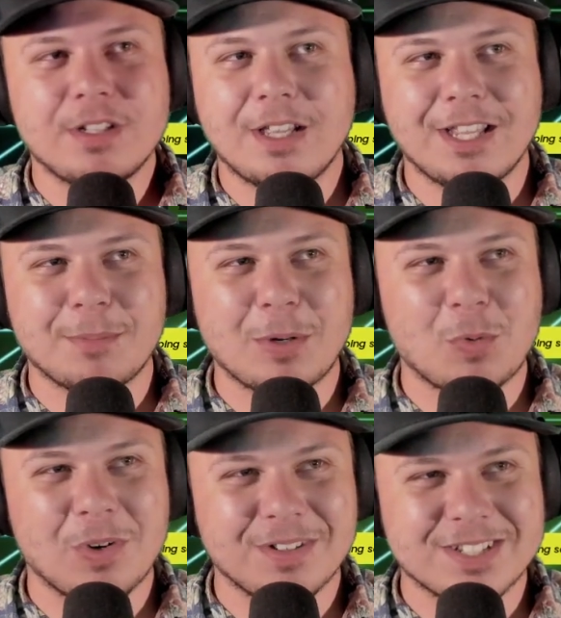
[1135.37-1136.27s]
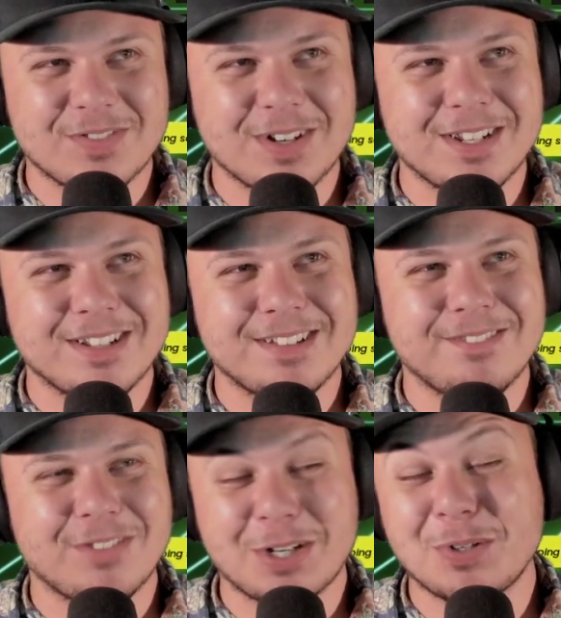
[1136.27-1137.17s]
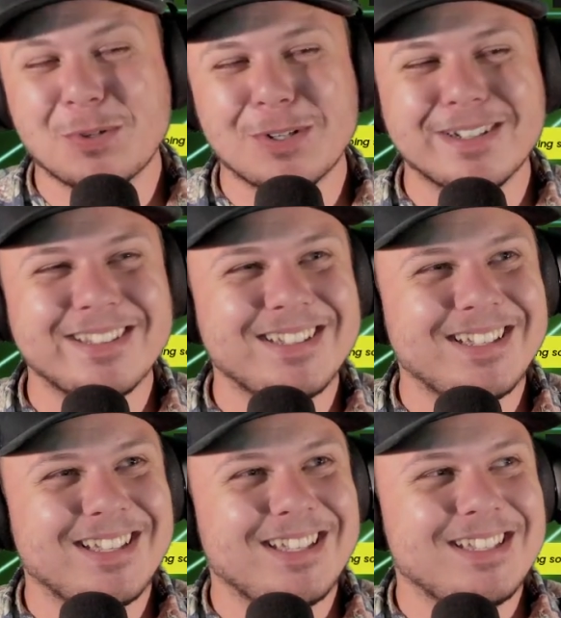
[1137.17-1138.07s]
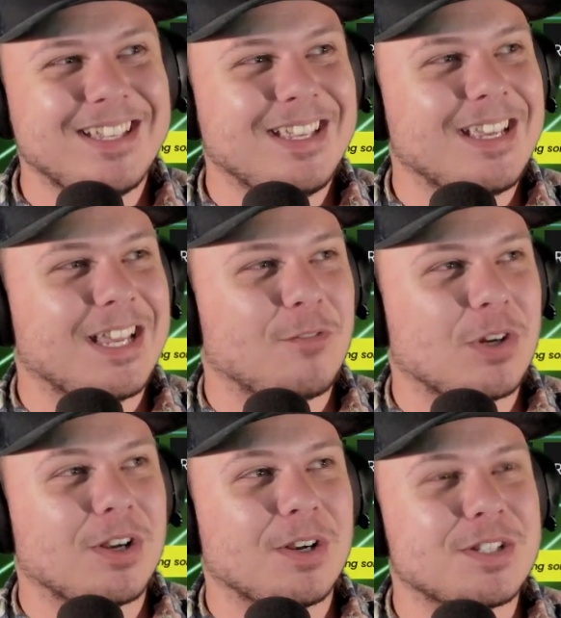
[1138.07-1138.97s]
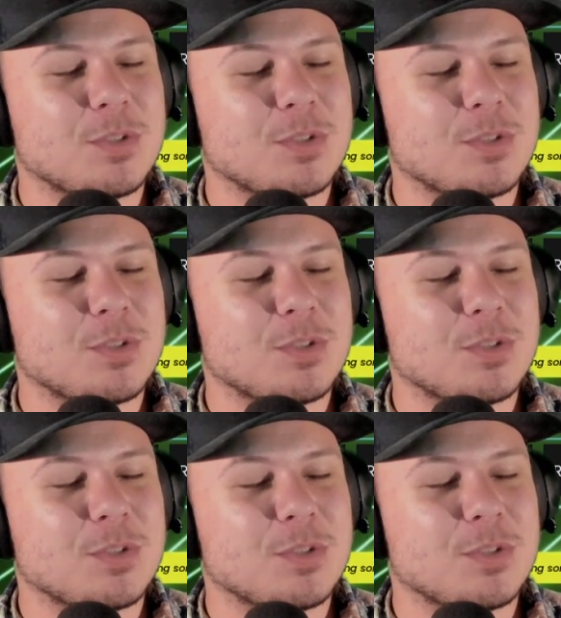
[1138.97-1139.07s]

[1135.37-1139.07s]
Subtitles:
I think my wart looks very, very cool. And if you're curious